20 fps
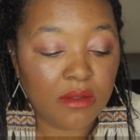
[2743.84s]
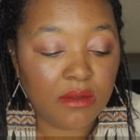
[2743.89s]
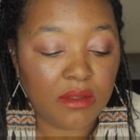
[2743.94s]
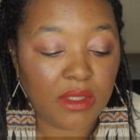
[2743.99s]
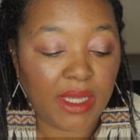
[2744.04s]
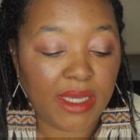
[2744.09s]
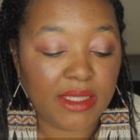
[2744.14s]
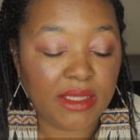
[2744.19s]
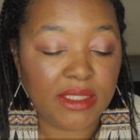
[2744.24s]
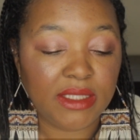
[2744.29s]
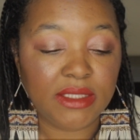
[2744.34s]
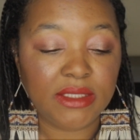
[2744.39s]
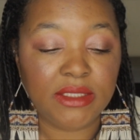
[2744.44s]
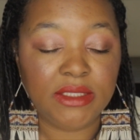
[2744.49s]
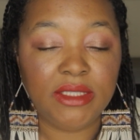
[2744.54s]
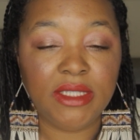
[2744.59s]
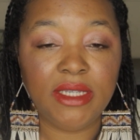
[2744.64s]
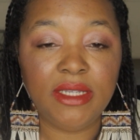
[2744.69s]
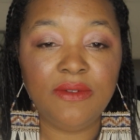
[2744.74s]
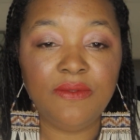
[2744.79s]
like these
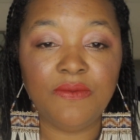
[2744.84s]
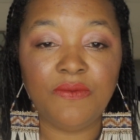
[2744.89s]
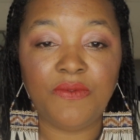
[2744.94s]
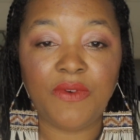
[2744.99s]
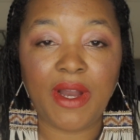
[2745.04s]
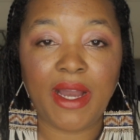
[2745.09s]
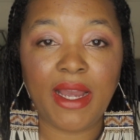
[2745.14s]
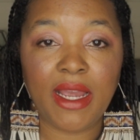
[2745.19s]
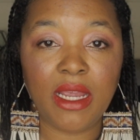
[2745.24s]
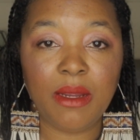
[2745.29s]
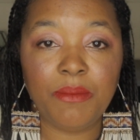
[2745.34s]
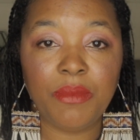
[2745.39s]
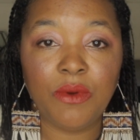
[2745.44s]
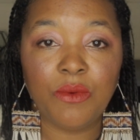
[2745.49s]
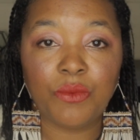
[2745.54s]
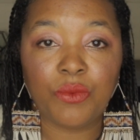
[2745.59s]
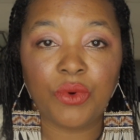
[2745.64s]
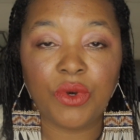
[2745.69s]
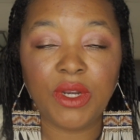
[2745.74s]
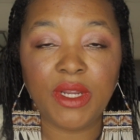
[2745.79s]
deep
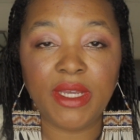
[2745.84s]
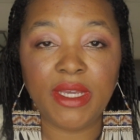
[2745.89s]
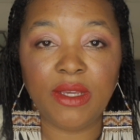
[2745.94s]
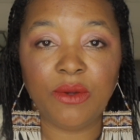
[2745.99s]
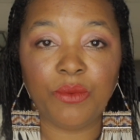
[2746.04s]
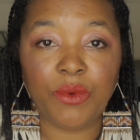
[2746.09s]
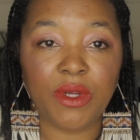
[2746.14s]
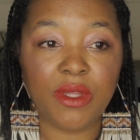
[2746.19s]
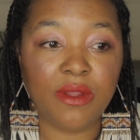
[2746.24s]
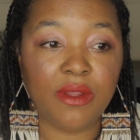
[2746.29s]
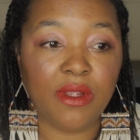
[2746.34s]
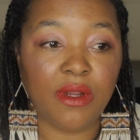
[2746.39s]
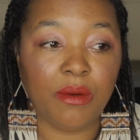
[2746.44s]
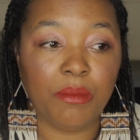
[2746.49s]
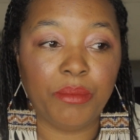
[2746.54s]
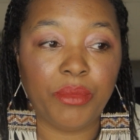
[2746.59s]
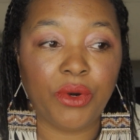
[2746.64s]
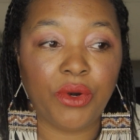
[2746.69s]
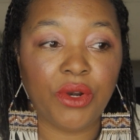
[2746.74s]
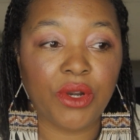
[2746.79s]
vibrant red, whether they're
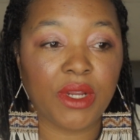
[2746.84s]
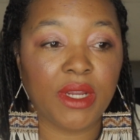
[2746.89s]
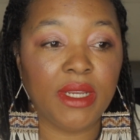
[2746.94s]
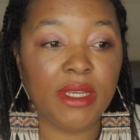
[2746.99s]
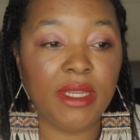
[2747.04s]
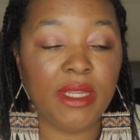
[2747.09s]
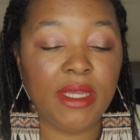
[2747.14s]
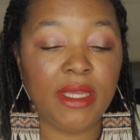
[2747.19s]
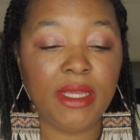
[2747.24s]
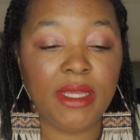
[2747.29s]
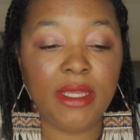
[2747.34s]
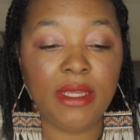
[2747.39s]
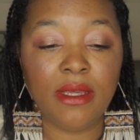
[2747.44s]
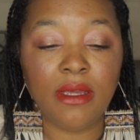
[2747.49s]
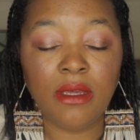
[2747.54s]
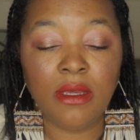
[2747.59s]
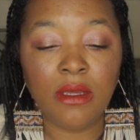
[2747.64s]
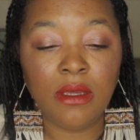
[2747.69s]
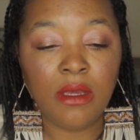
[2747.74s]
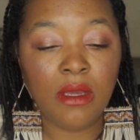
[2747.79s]
burgundy.
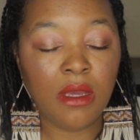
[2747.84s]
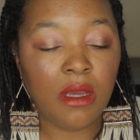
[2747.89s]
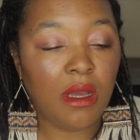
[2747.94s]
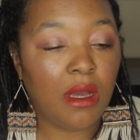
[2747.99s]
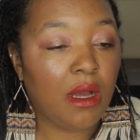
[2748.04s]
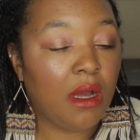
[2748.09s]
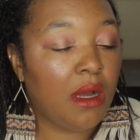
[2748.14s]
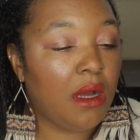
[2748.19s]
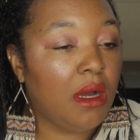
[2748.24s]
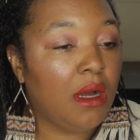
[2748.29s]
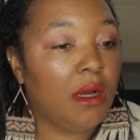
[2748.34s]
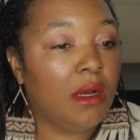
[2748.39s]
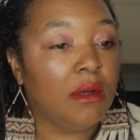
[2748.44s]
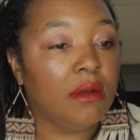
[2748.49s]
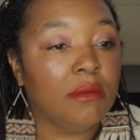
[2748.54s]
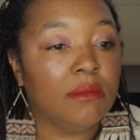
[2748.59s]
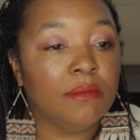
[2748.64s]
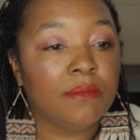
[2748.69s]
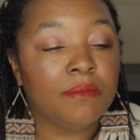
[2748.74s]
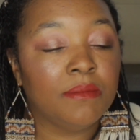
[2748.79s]

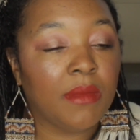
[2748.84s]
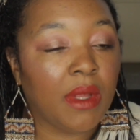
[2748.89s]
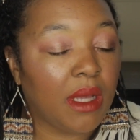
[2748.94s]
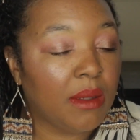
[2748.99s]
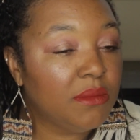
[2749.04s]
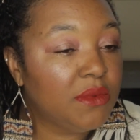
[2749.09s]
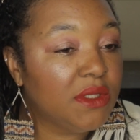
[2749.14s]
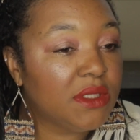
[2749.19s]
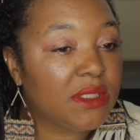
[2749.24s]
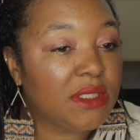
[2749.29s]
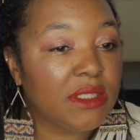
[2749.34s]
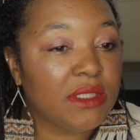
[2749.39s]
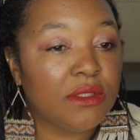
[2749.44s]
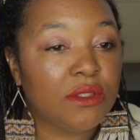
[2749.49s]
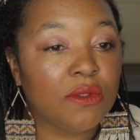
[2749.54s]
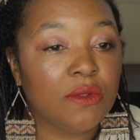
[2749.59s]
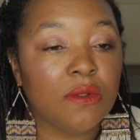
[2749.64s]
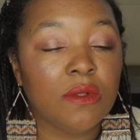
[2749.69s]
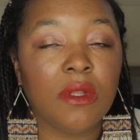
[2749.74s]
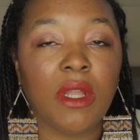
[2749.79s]
I'm just
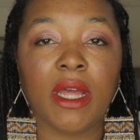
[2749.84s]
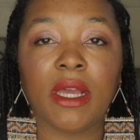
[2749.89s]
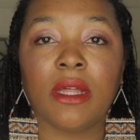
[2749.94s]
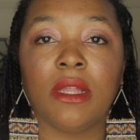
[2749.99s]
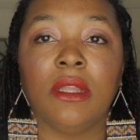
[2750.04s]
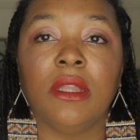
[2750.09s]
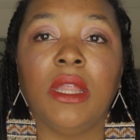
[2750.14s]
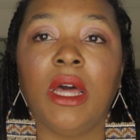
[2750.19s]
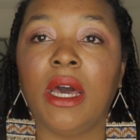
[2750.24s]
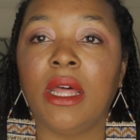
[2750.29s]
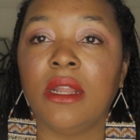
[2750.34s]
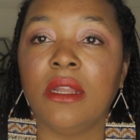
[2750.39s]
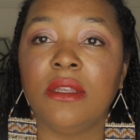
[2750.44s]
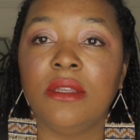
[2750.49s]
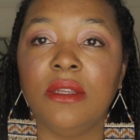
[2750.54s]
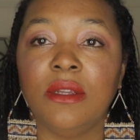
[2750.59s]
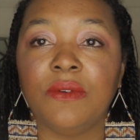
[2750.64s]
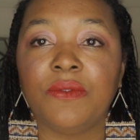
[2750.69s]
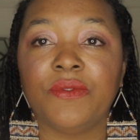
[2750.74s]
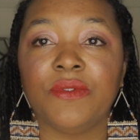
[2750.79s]
into like a lot
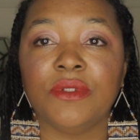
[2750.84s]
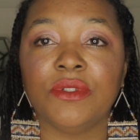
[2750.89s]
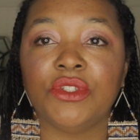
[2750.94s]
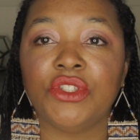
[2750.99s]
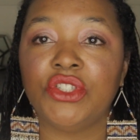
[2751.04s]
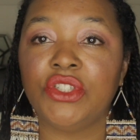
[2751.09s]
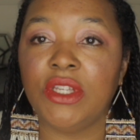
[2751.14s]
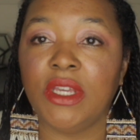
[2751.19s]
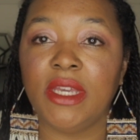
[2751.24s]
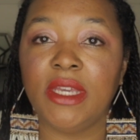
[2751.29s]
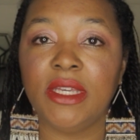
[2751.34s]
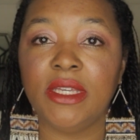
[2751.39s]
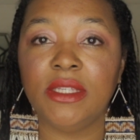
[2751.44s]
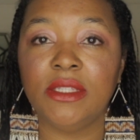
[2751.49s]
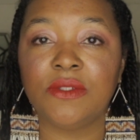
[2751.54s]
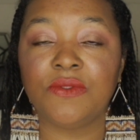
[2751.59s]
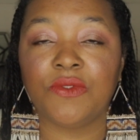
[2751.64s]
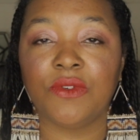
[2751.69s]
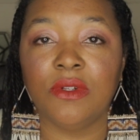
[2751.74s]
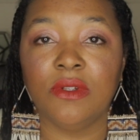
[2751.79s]
of different
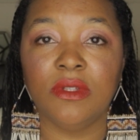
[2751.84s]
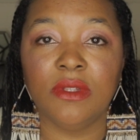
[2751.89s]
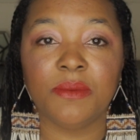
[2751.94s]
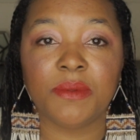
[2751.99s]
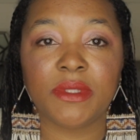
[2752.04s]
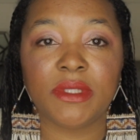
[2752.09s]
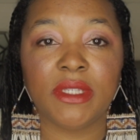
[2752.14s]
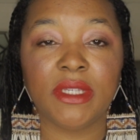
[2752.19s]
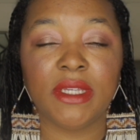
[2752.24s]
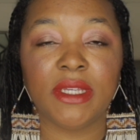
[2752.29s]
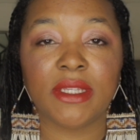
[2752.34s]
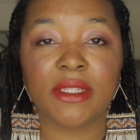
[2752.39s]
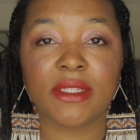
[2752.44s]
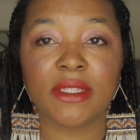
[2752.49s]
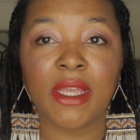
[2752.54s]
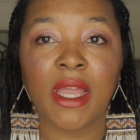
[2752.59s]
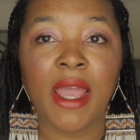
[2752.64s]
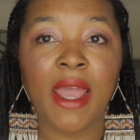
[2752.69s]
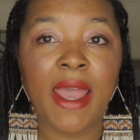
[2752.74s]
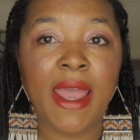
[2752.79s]
shades for lipsticks,
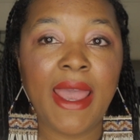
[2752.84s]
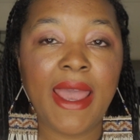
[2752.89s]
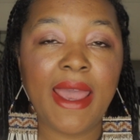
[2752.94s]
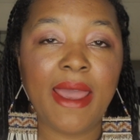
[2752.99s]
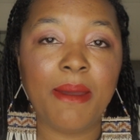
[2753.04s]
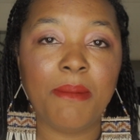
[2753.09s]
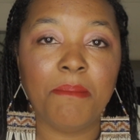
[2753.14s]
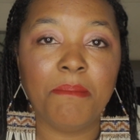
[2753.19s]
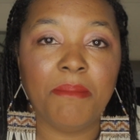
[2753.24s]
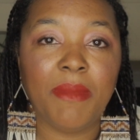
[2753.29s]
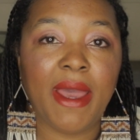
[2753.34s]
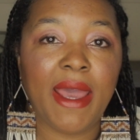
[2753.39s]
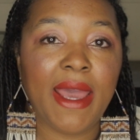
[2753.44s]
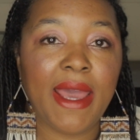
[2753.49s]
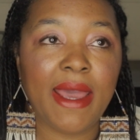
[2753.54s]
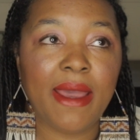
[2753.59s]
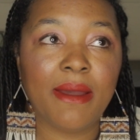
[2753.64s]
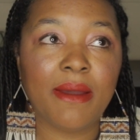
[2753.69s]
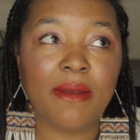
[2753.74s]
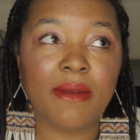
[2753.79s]
and
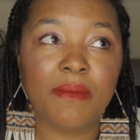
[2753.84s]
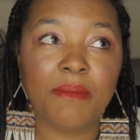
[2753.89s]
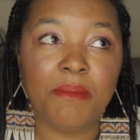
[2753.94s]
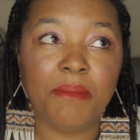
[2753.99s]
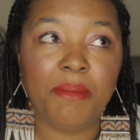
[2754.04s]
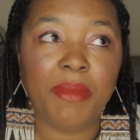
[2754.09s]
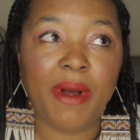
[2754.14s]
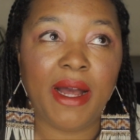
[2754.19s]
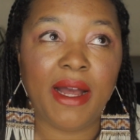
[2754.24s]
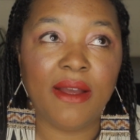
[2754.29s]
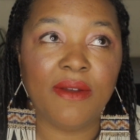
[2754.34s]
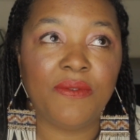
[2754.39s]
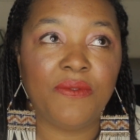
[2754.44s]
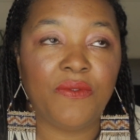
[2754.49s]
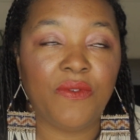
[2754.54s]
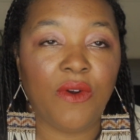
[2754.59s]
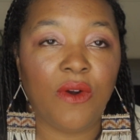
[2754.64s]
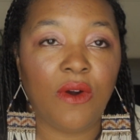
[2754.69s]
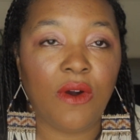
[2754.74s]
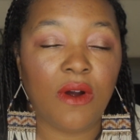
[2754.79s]
MAC by
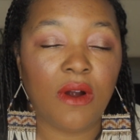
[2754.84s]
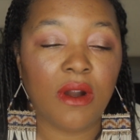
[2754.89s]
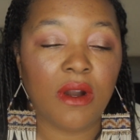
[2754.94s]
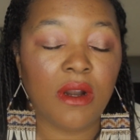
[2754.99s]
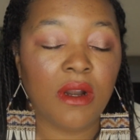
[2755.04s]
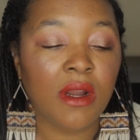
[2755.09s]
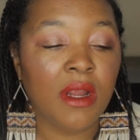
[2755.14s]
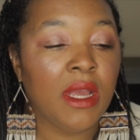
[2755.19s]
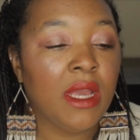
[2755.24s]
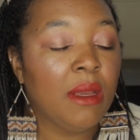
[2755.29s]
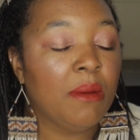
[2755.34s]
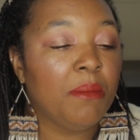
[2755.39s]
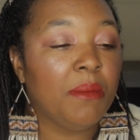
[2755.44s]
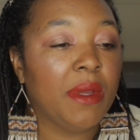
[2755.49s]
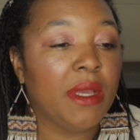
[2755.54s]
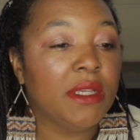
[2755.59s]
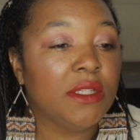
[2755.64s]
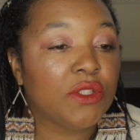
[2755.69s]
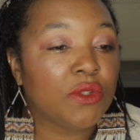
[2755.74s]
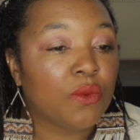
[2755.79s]
far
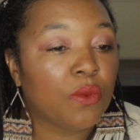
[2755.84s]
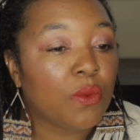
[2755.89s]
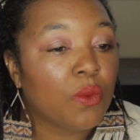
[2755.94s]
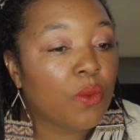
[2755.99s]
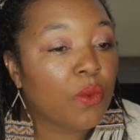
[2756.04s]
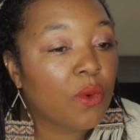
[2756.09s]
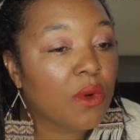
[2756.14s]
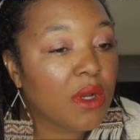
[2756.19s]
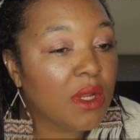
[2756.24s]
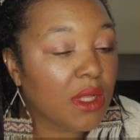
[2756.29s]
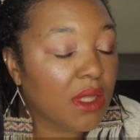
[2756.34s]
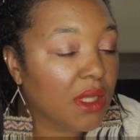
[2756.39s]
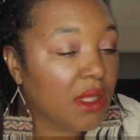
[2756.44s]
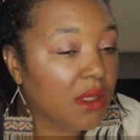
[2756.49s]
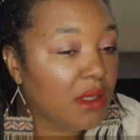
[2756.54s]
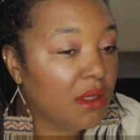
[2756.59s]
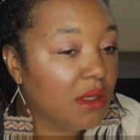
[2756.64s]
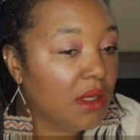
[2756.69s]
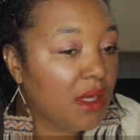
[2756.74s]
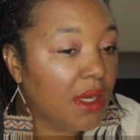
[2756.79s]
makes really
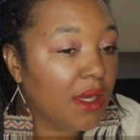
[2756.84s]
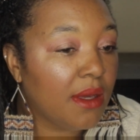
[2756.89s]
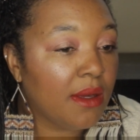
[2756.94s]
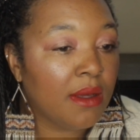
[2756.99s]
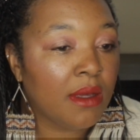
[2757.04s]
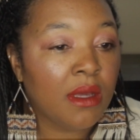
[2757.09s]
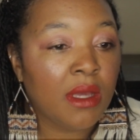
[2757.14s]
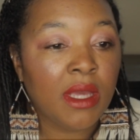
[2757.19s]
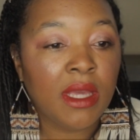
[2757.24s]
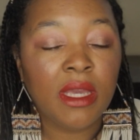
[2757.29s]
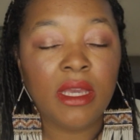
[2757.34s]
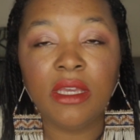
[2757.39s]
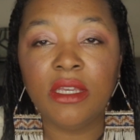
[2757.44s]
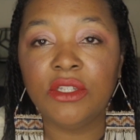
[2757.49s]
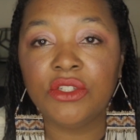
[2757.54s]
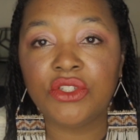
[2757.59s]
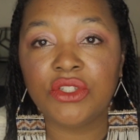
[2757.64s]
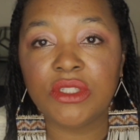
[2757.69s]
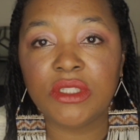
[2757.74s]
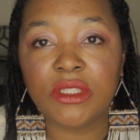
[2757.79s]
good,
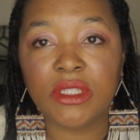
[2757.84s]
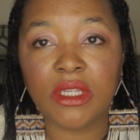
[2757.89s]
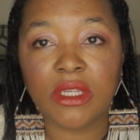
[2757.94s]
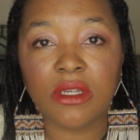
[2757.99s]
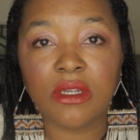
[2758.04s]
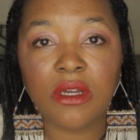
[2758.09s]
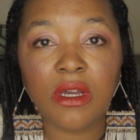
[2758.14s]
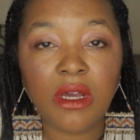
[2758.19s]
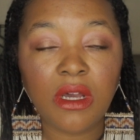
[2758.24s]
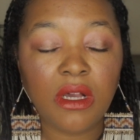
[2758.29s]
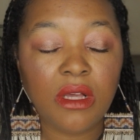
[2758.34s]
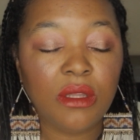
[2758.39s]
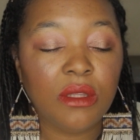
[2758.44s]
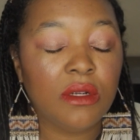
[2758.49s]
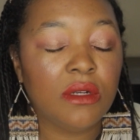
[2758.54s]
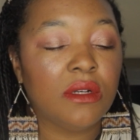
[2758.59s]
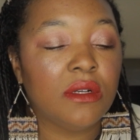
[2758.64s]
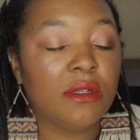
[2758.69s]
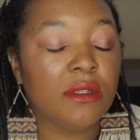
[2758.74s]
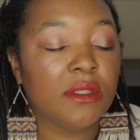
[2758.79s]
interesting
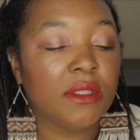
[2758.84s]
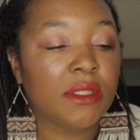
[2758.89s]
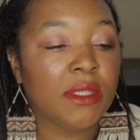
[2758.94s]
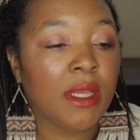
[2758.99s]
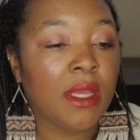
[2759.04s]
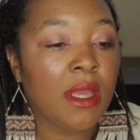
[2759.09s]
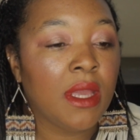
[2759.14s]
colors,